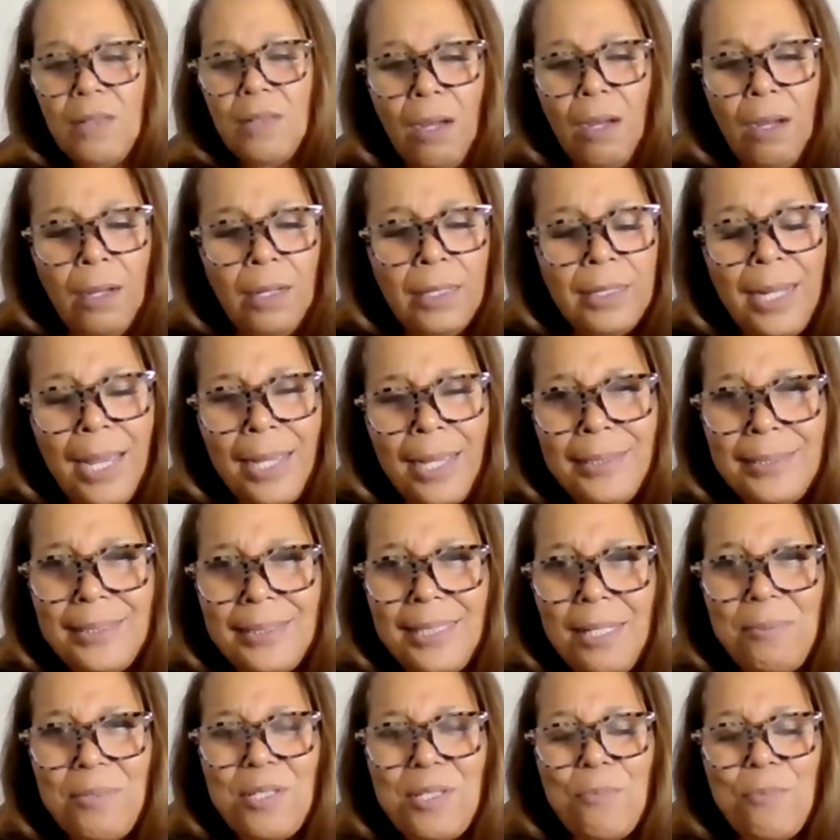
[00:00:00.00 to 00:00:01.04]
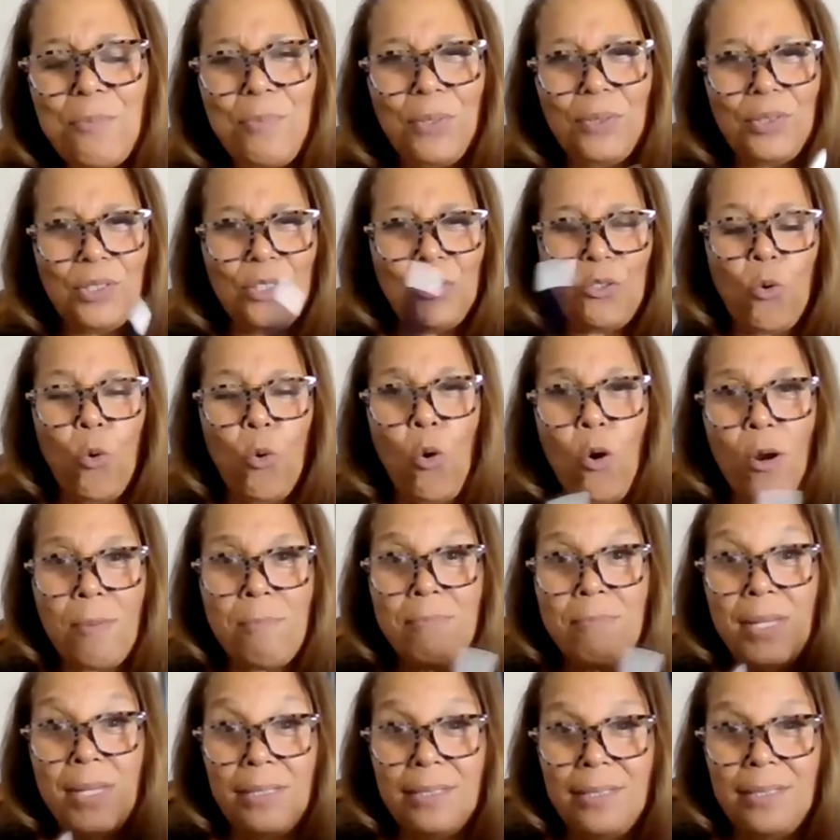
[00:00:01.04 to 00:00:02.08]
9 steps to building your $1
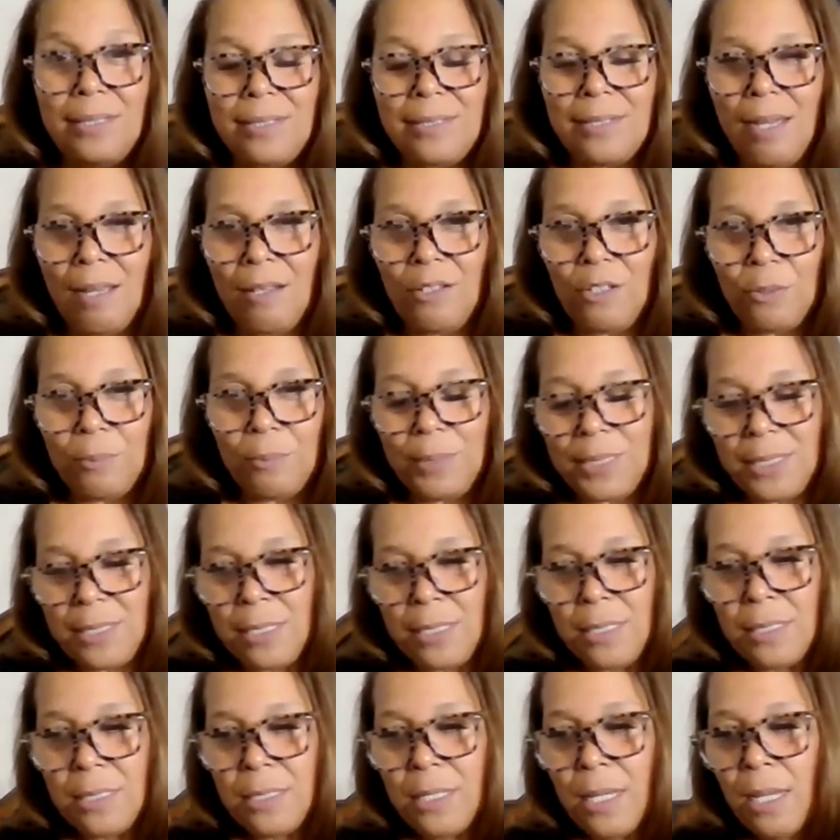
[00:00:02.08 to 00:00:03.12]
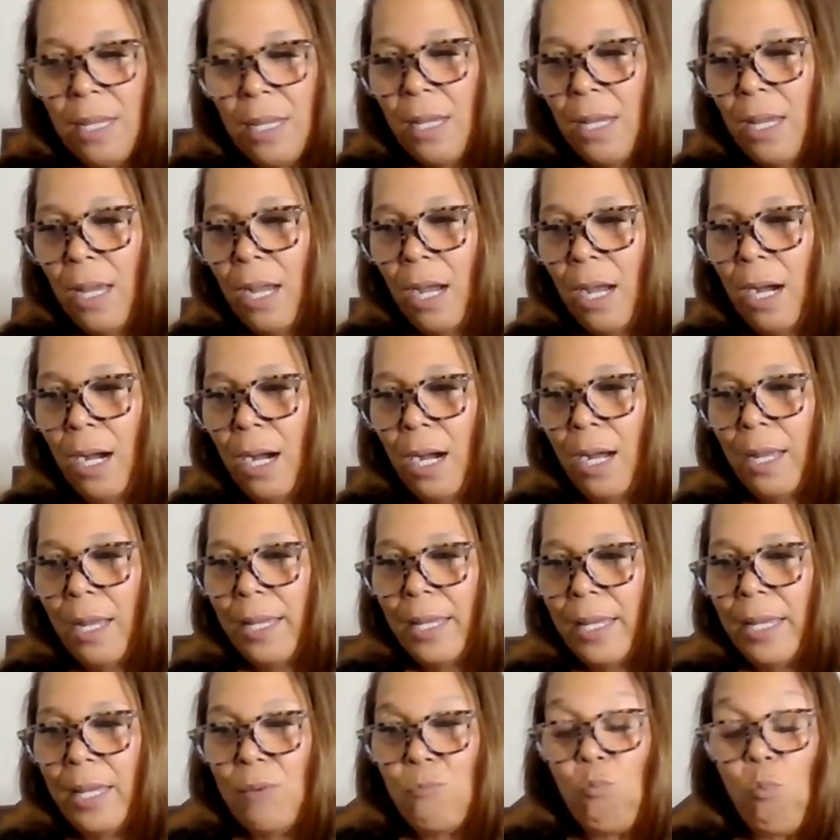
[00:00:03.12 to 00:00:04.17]
million business.
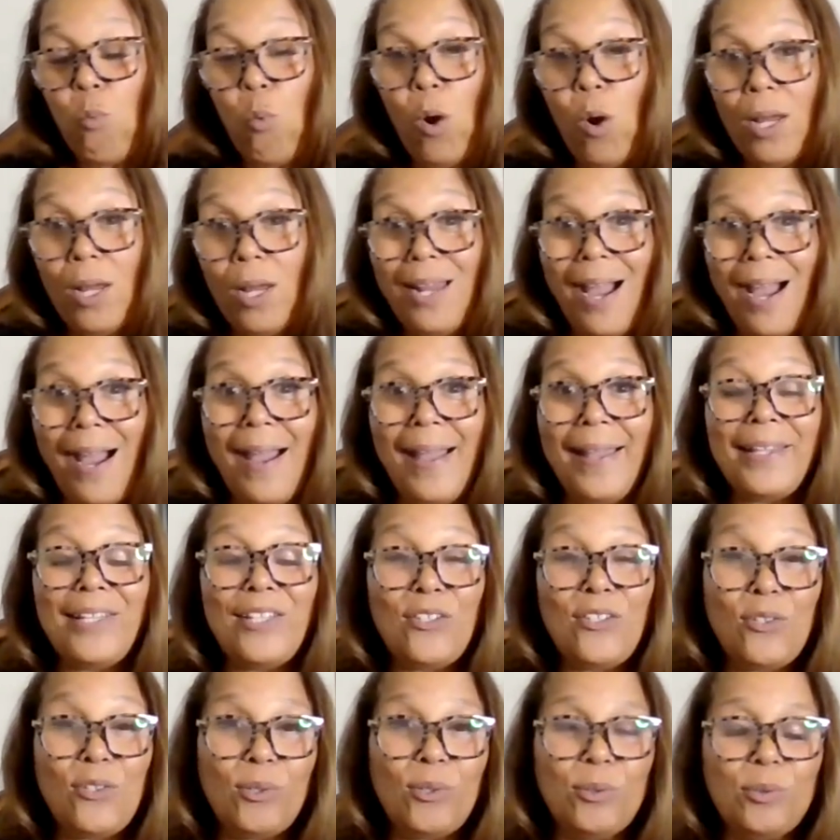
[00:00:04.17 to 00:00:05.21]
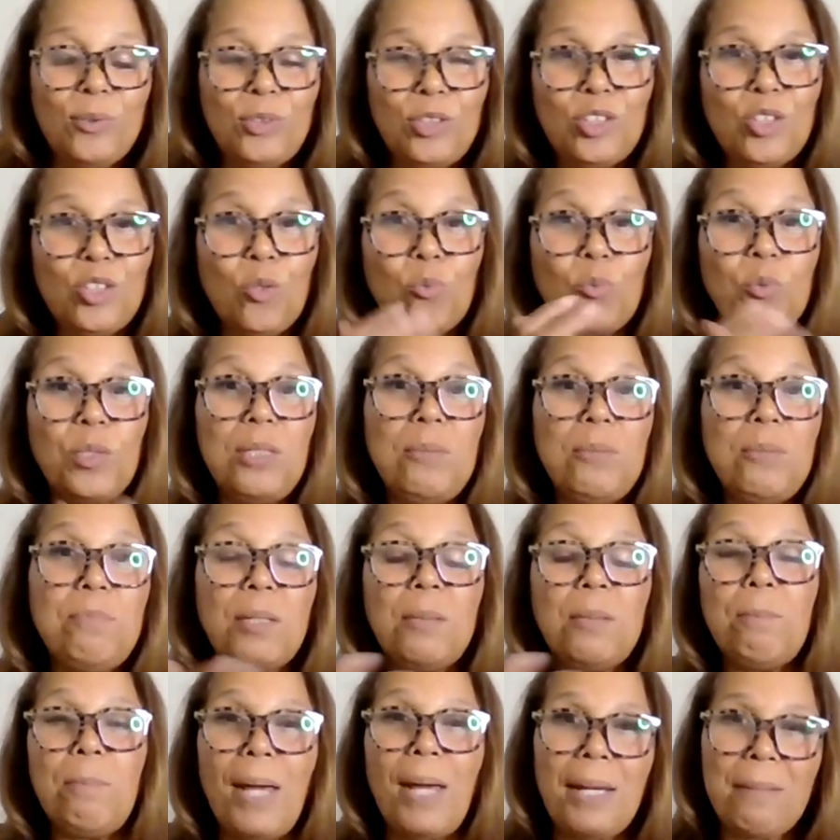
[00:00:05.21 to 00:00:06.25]
And what I use to
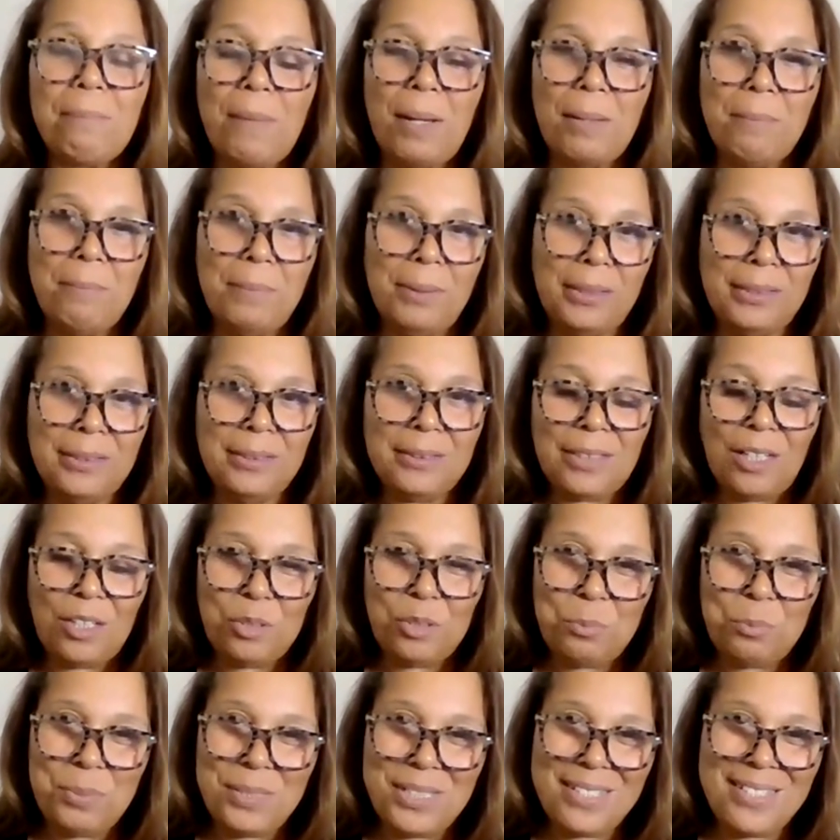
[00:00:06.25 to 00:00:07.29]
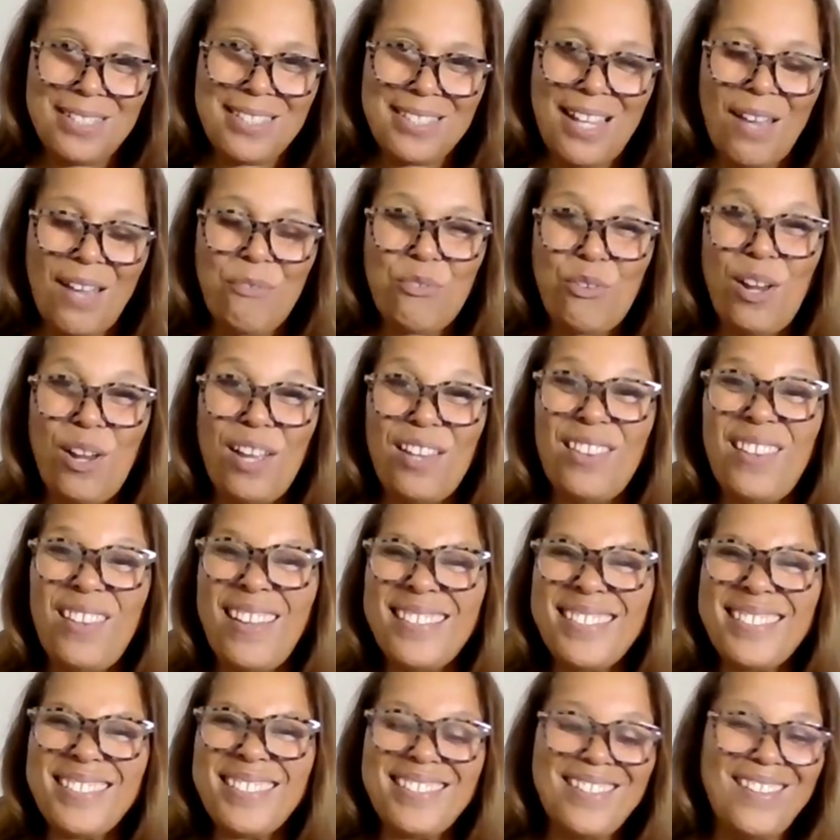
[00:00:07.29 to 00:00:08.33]
rebuild back my $1 million business after I
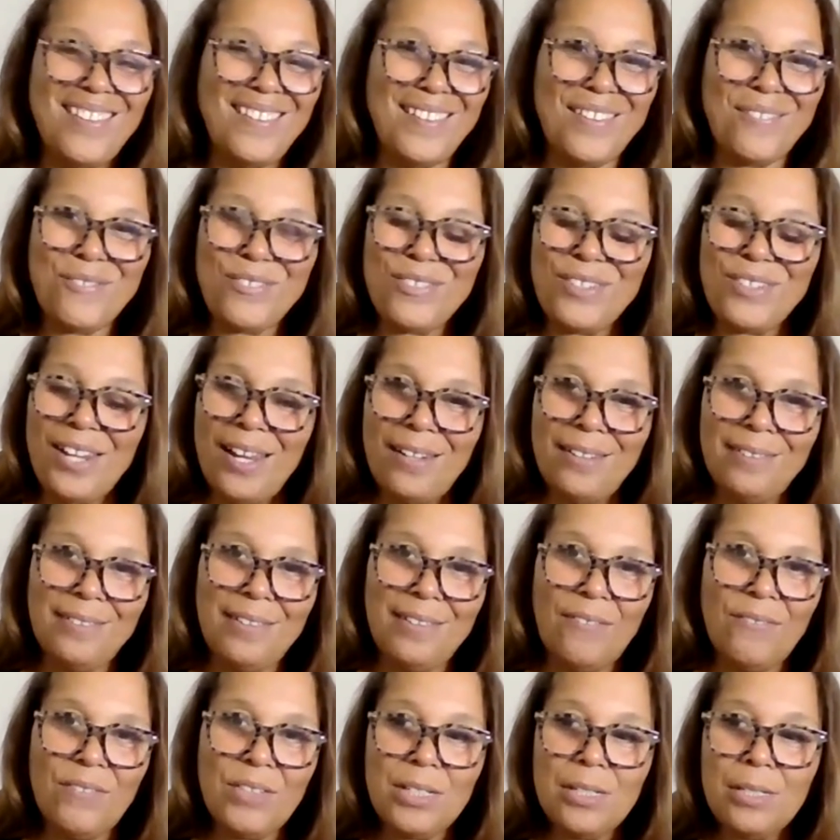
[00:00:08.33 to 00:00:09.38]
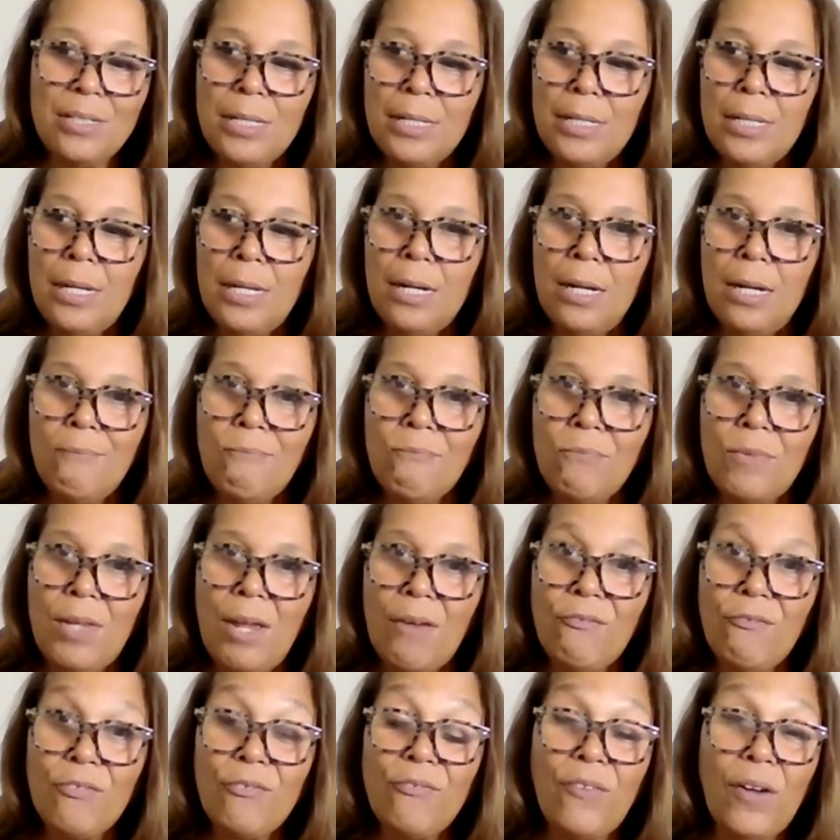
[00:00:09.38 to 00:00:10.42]
lost it all after 9/11.
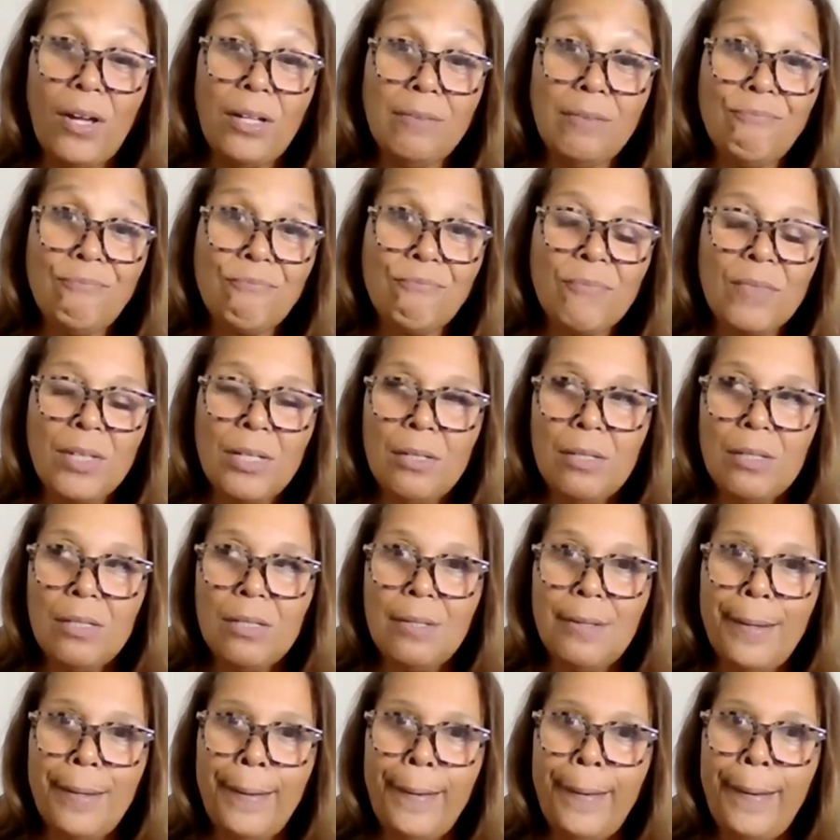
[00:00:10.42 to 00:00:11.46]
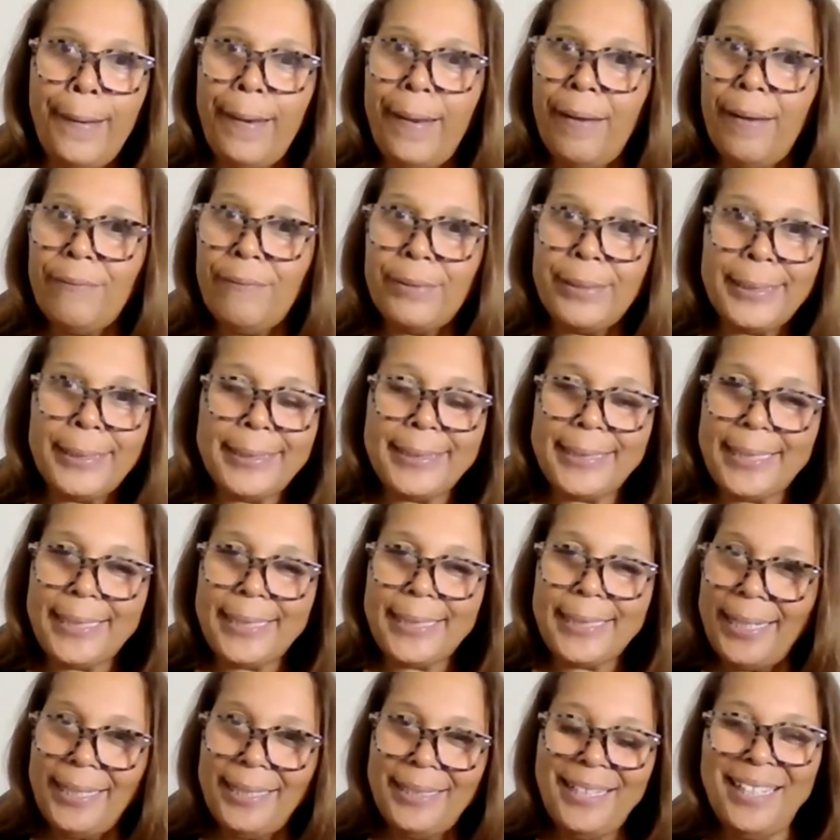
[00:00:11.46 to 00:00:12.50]
Never fun, never
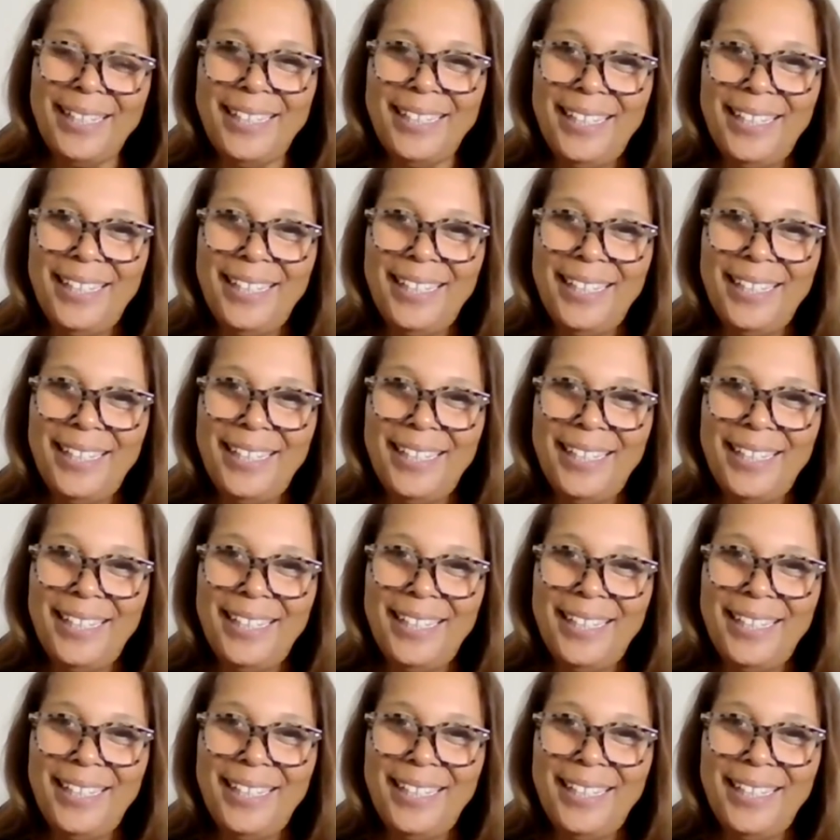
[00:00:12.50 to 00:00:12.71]
exciting.